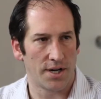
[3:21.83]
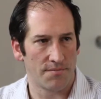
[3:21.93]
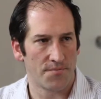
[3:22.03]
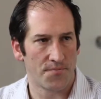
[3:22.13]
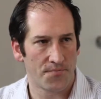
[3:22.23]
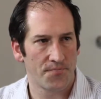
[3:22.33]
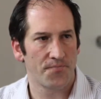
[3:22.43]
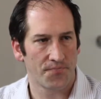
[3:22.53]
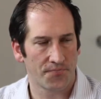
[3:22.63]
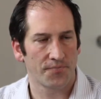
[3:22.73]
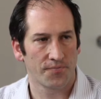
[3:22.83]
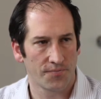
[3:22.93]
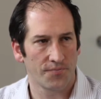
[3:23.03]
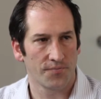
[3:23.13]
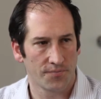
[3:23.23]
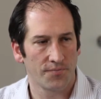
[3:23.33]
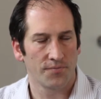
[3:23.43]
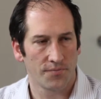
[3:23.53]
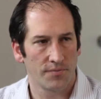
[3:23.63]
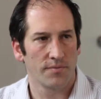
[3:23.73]
if there's a partition in the network
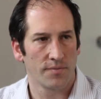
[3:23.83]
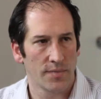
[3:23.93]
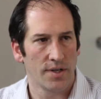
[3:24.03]
between nodes.